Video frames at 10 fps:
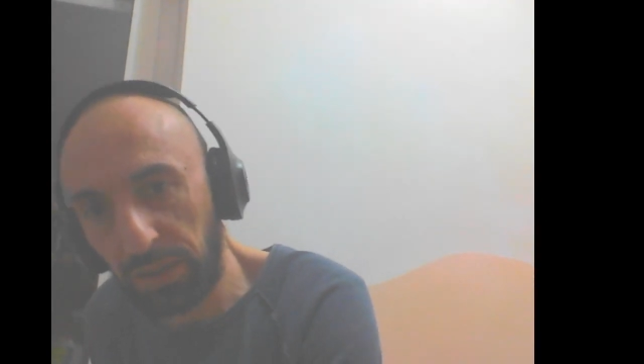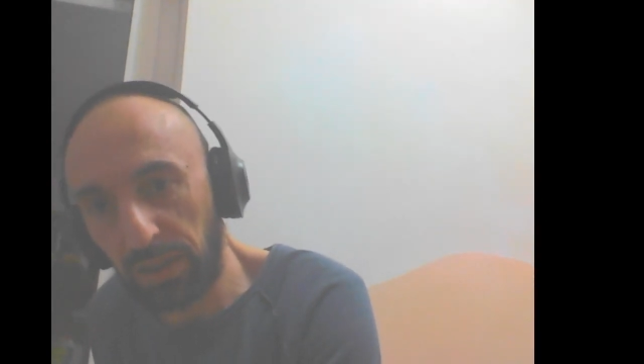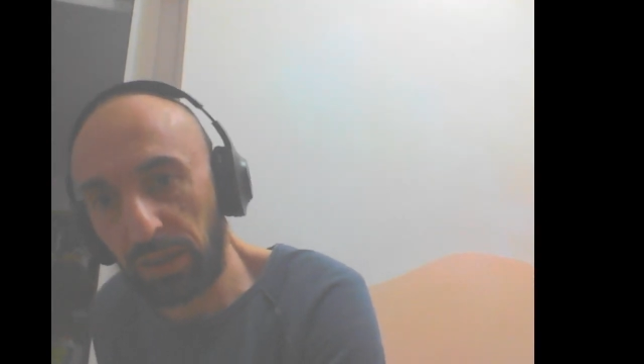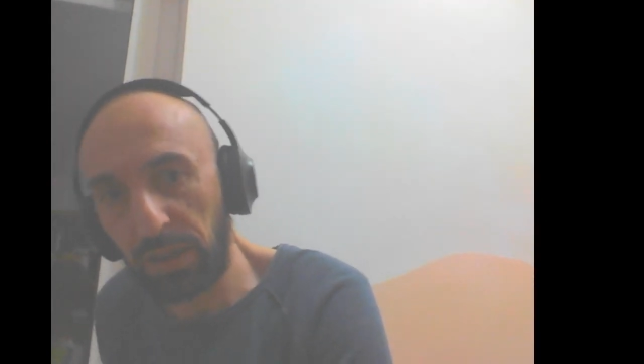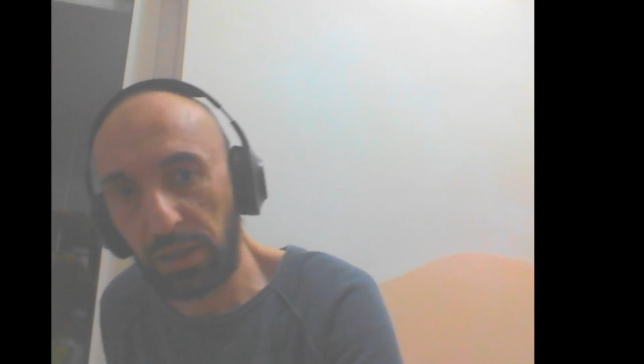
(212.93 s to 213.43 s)

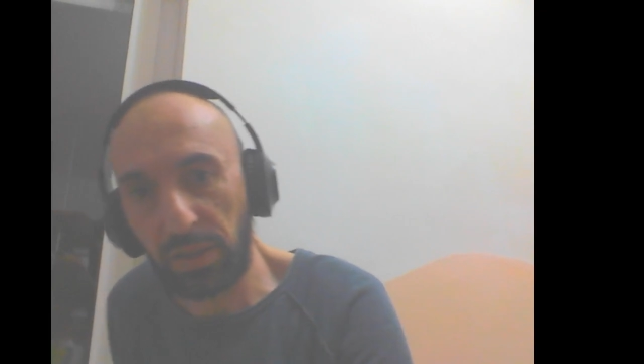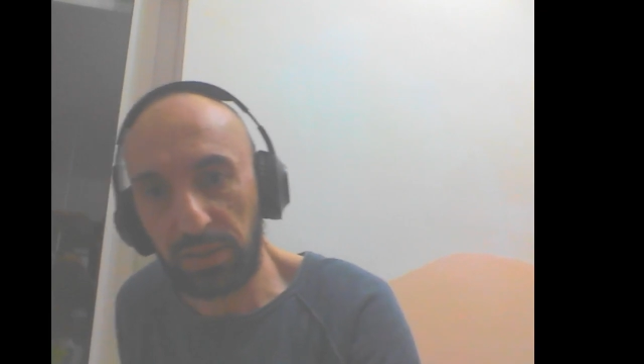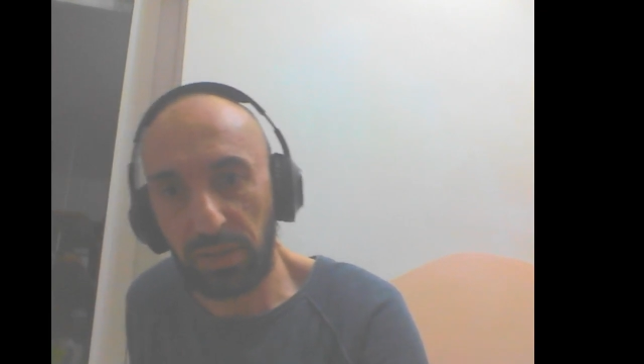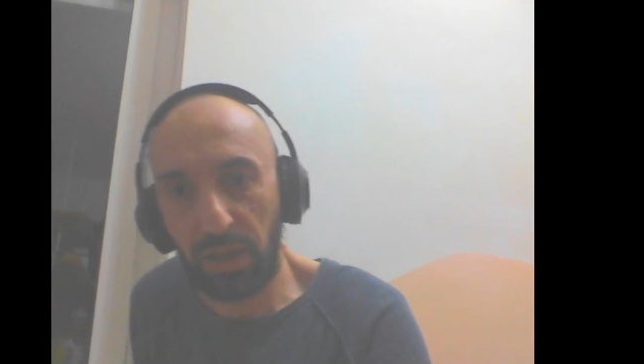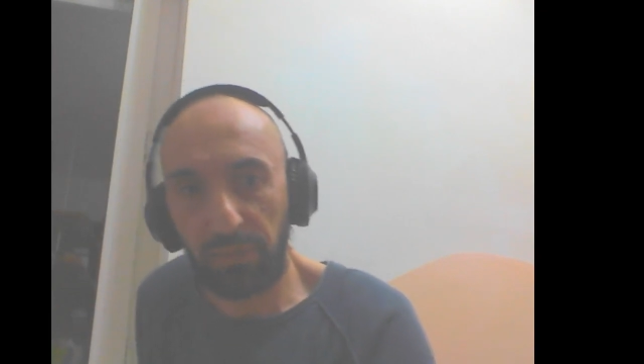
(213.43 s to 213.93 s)
uh, the
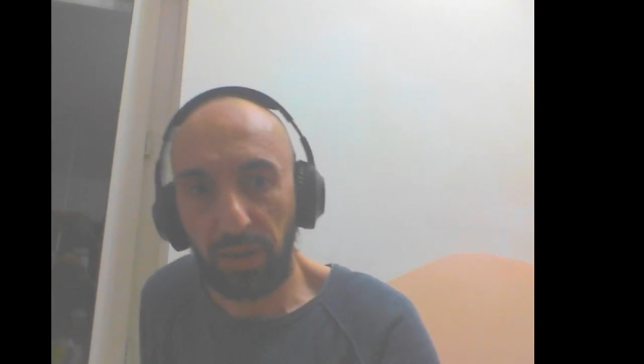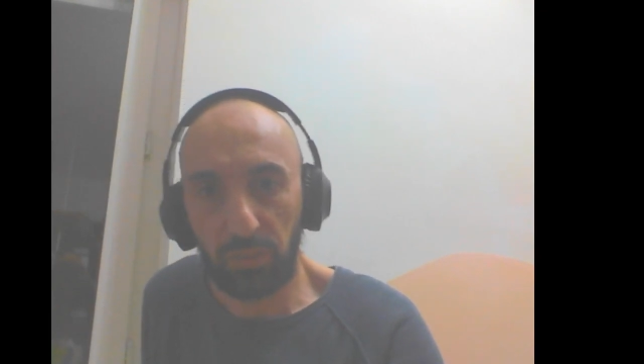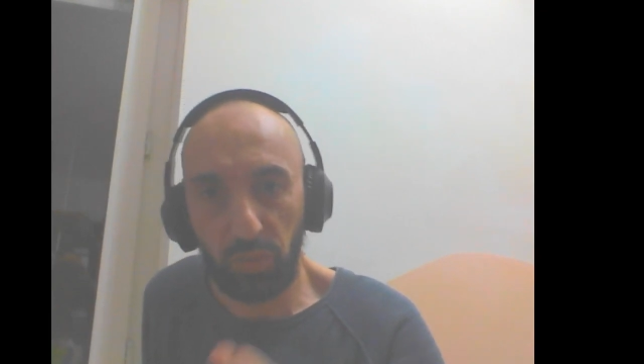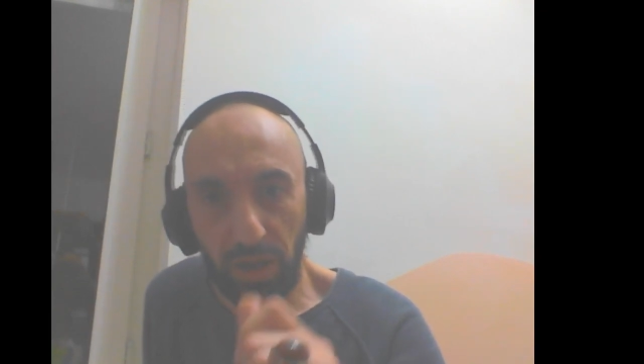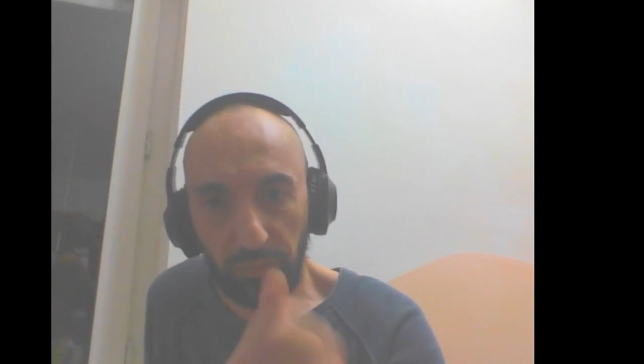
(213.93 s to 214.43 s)
stuff and
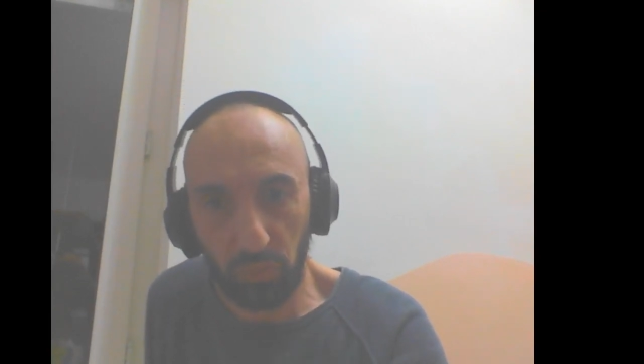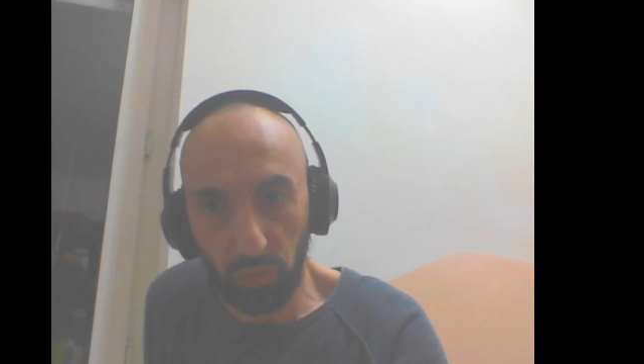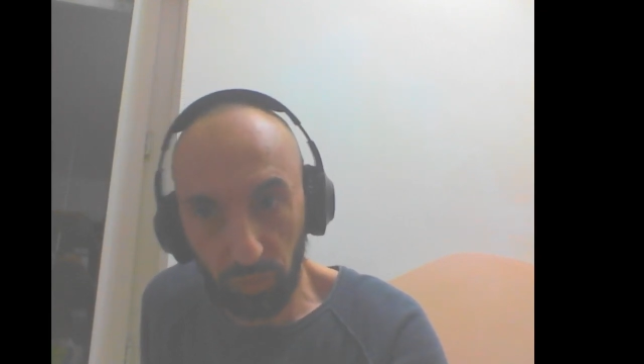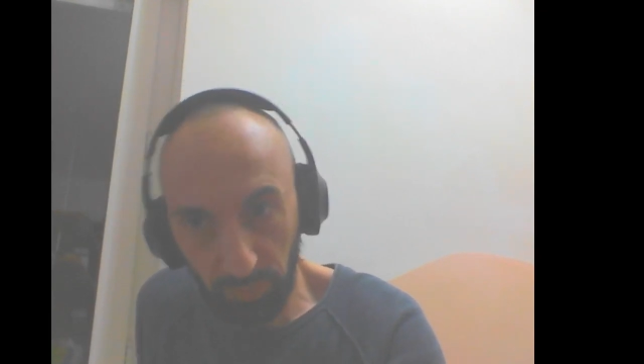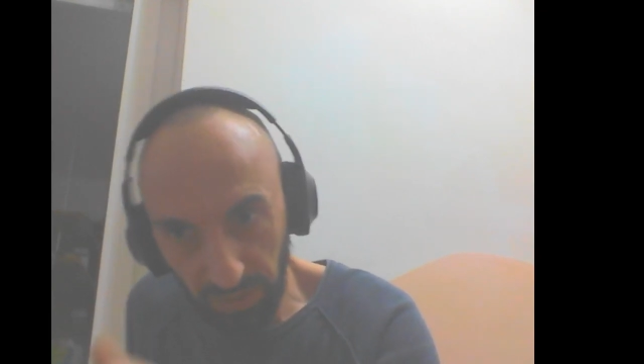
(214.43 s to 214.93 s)
we have to be